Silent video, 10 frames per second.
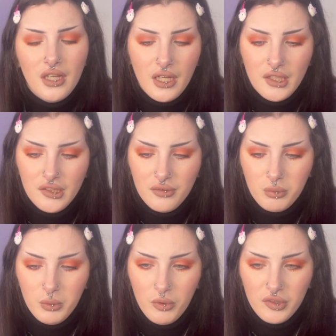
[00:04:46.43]
and
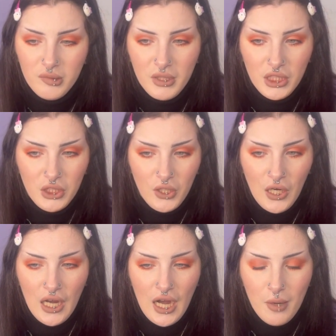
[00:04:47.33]
we want to make sure
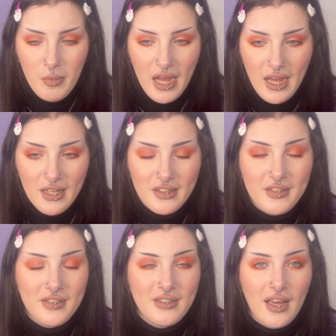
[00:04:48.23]
our
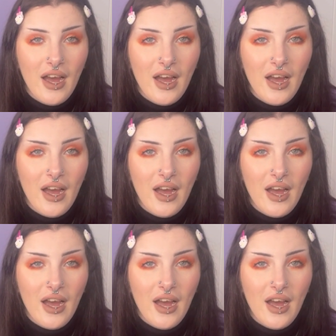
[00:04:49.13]
pets